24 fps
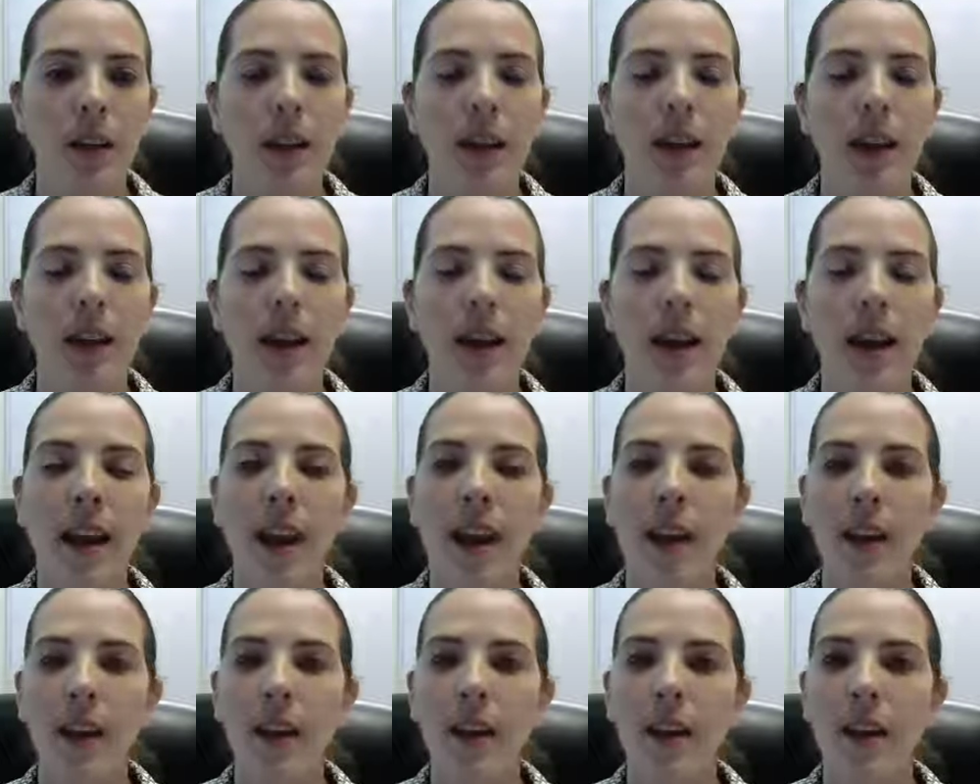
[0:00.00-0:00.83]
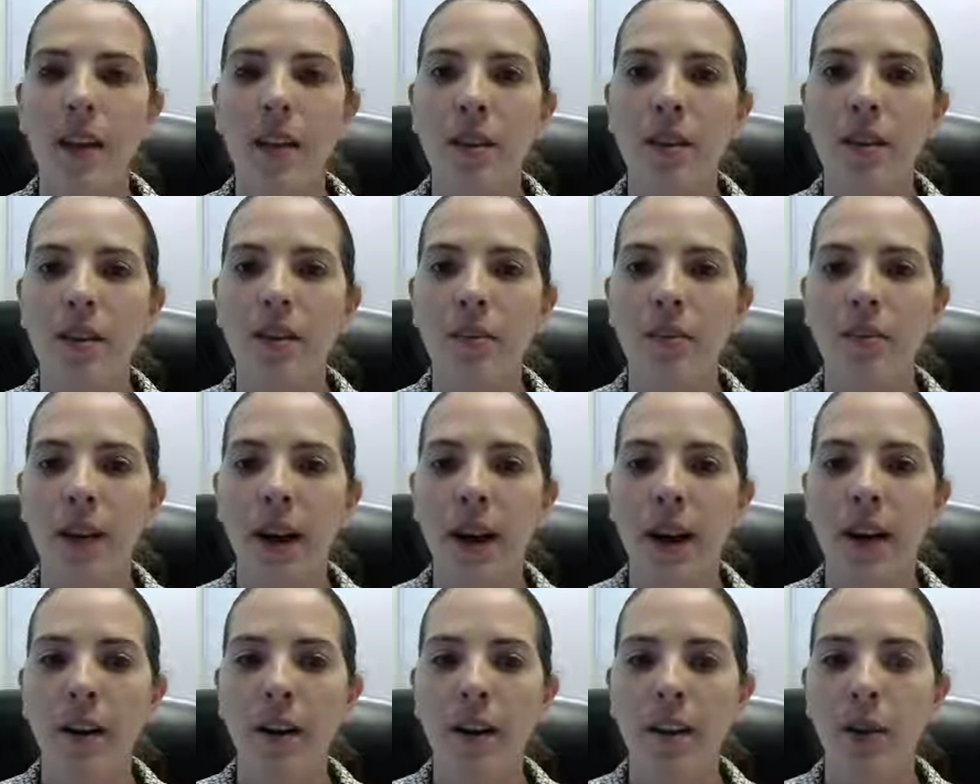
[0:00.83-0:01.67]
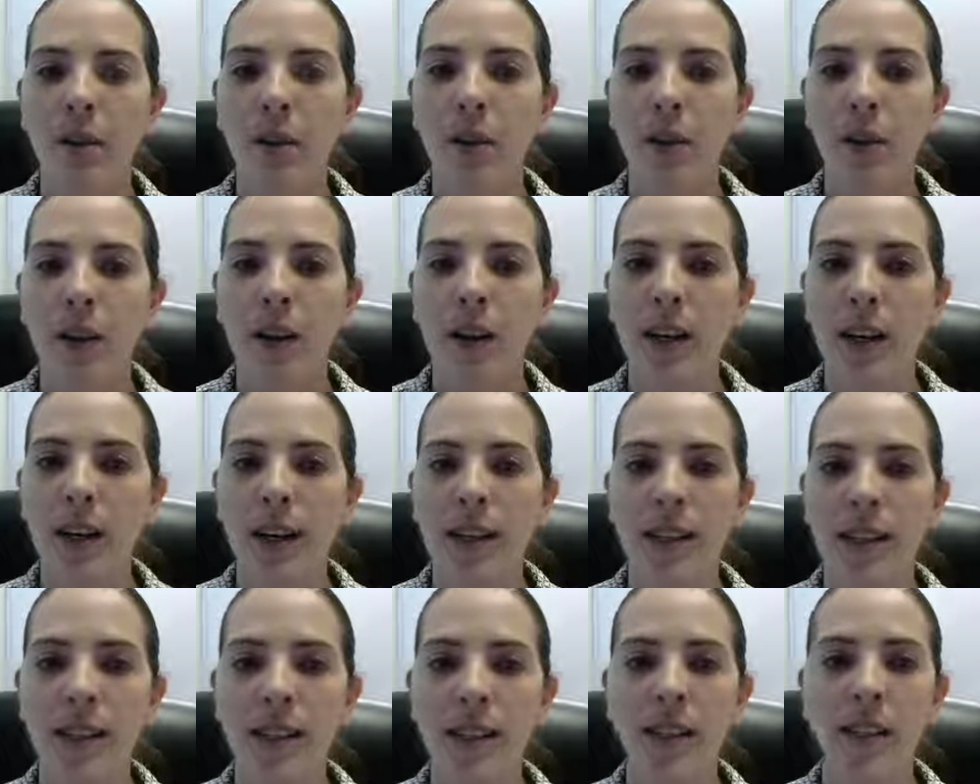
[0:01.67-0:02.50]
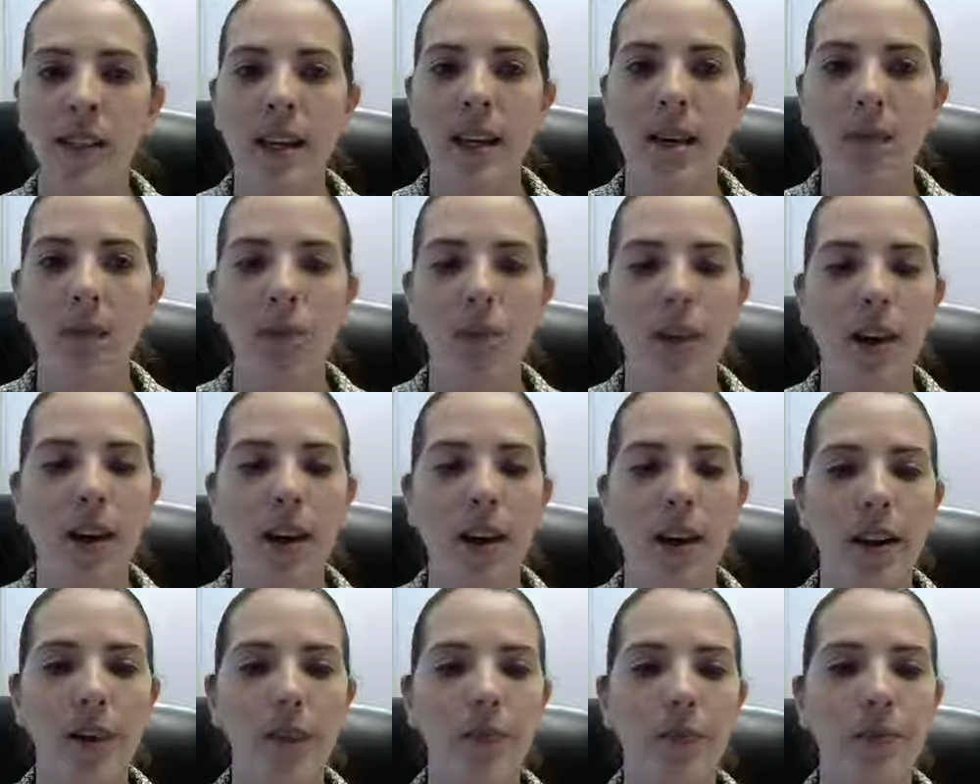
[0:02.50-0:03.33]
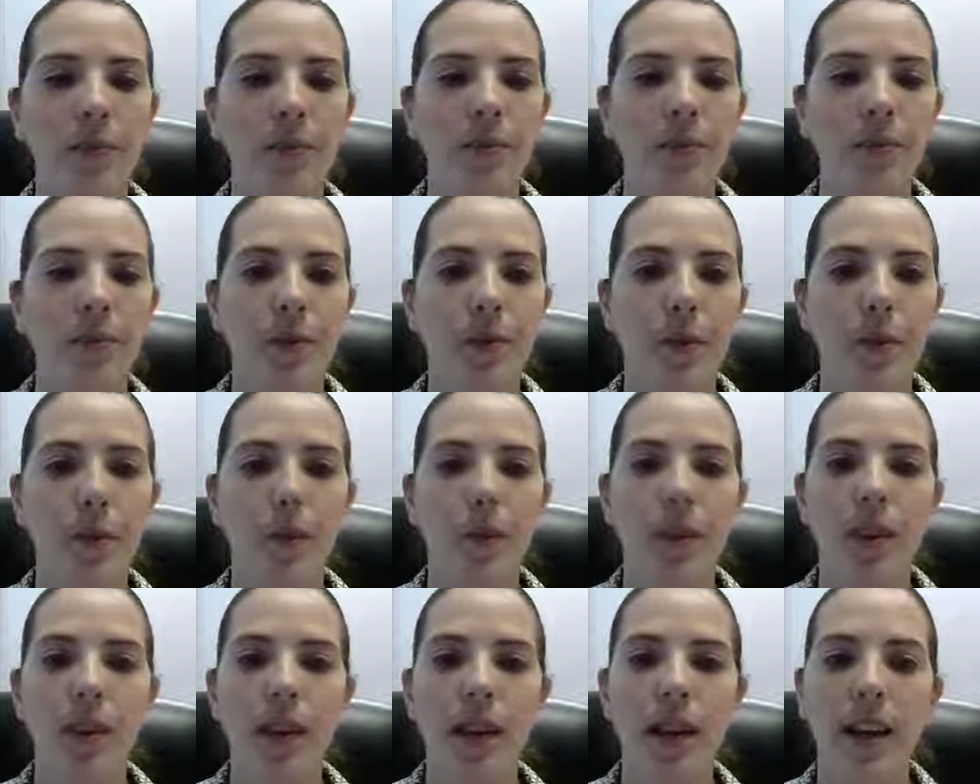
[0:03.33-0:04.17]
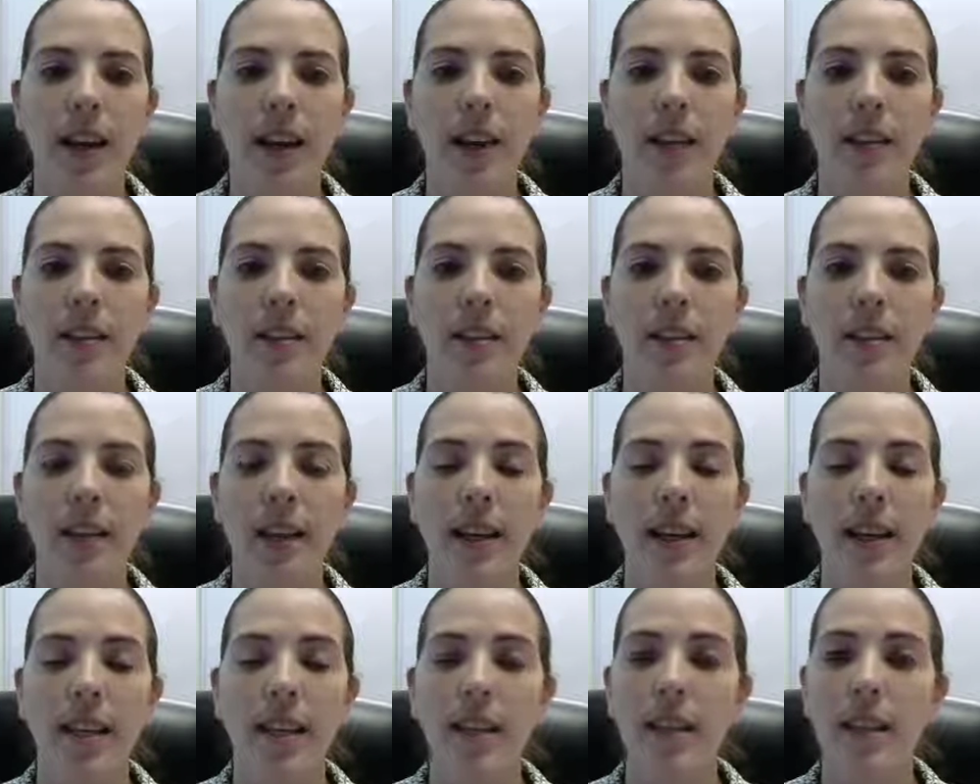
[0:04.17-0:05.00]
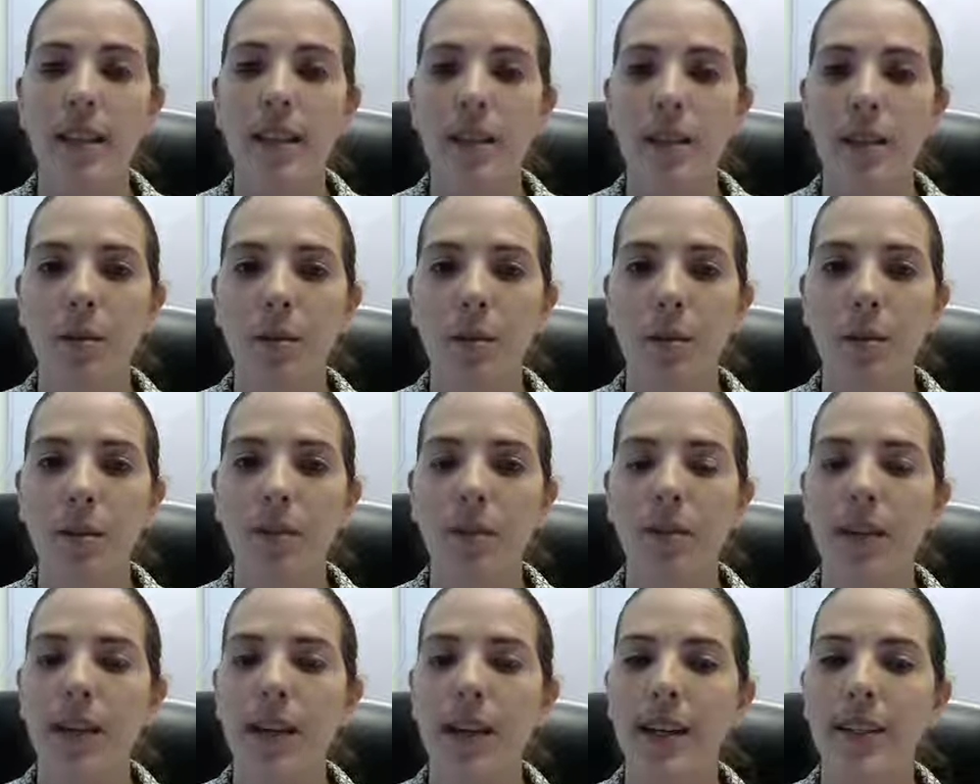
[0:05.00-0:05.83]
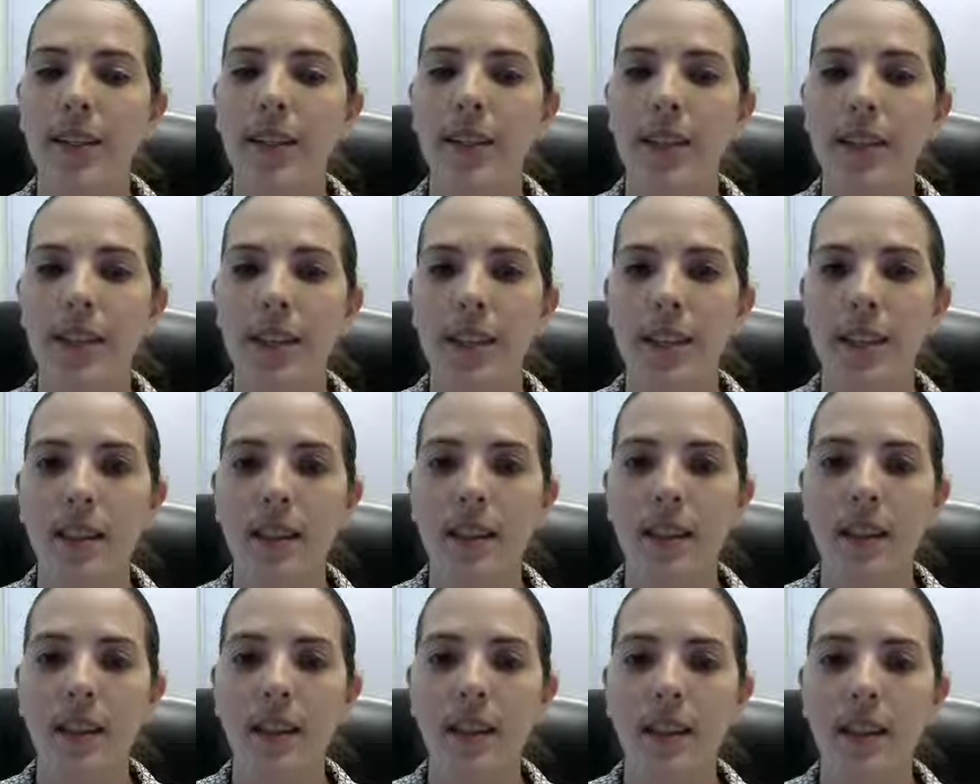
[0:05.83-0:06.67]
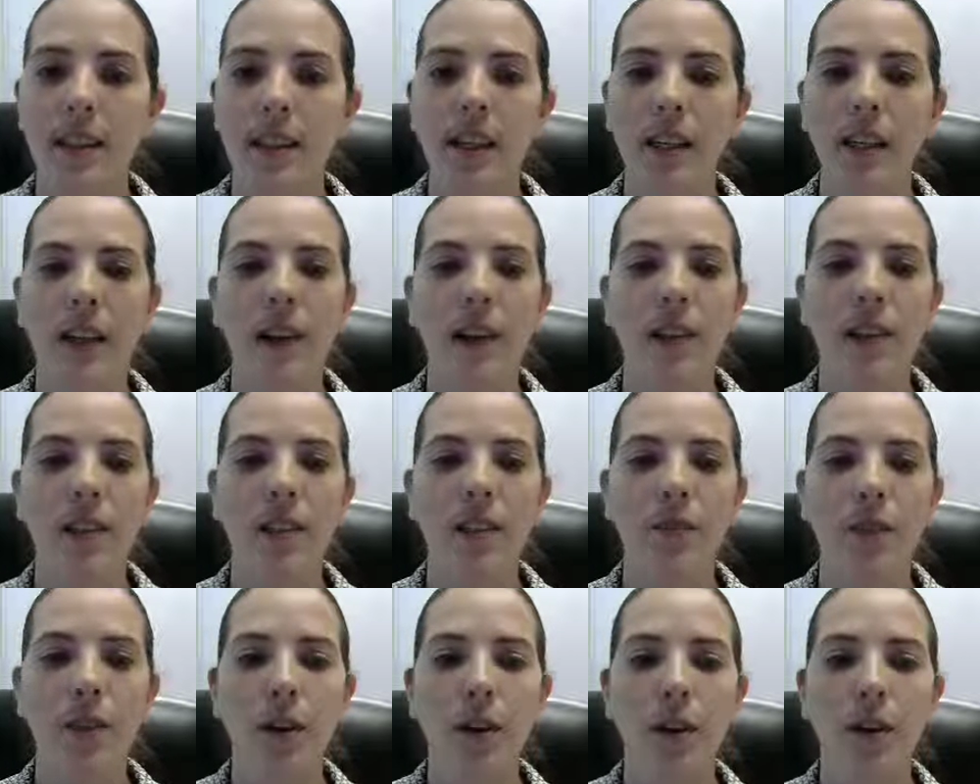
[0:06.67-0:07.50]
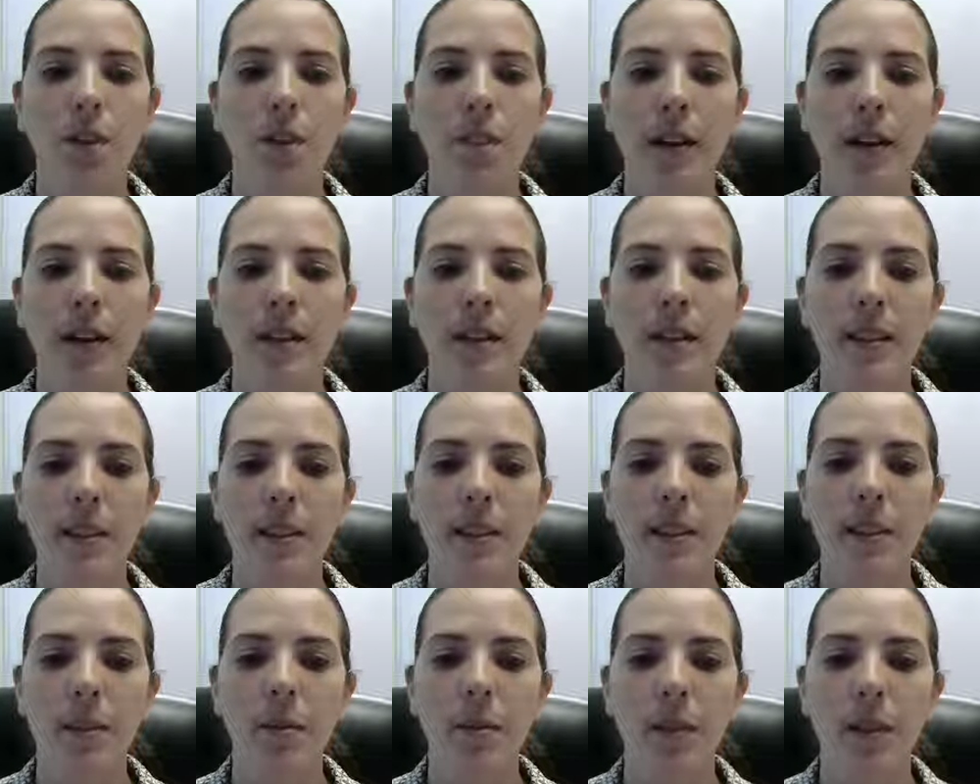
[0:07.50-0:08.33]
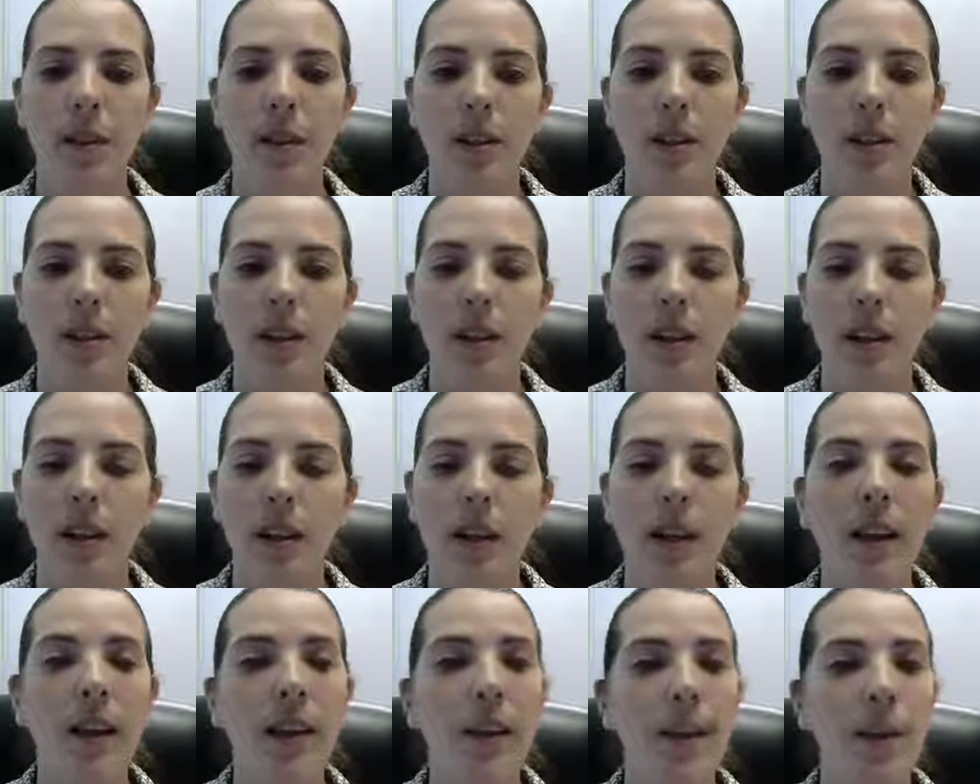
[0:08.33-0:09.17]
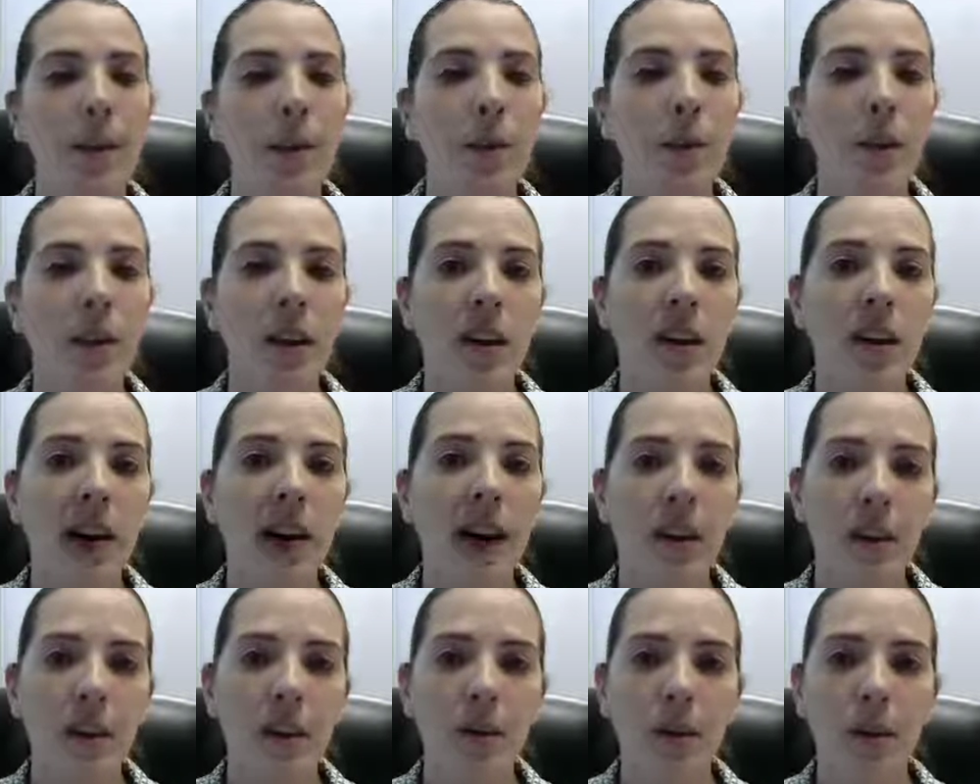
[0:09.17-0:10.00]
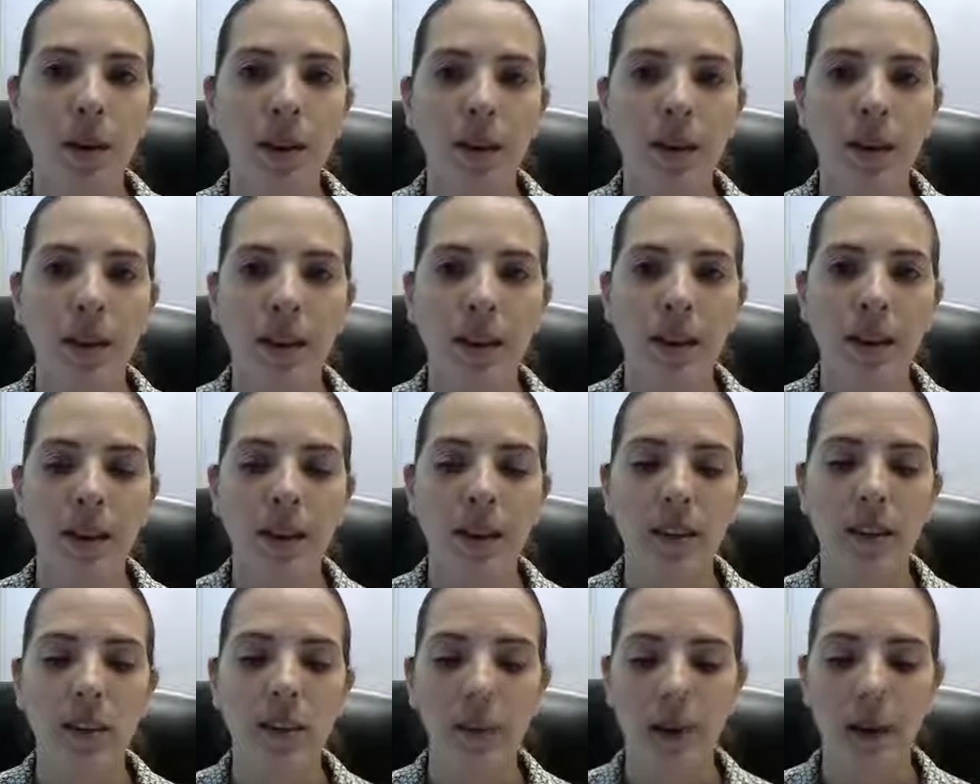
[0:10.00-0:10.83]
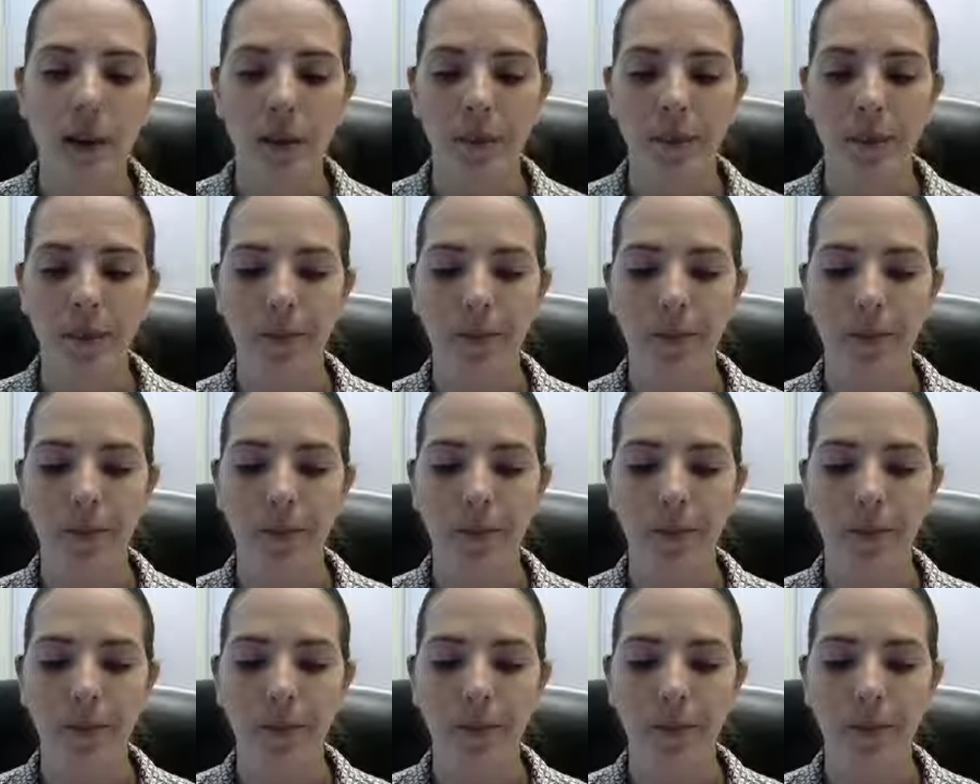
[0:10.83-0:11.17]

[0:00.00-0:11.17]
and any other file that we organize the same way, one that has, say, 6 numbers, if it has a 6 here, and that's followed by 6 numbers, then we could add them all together as well.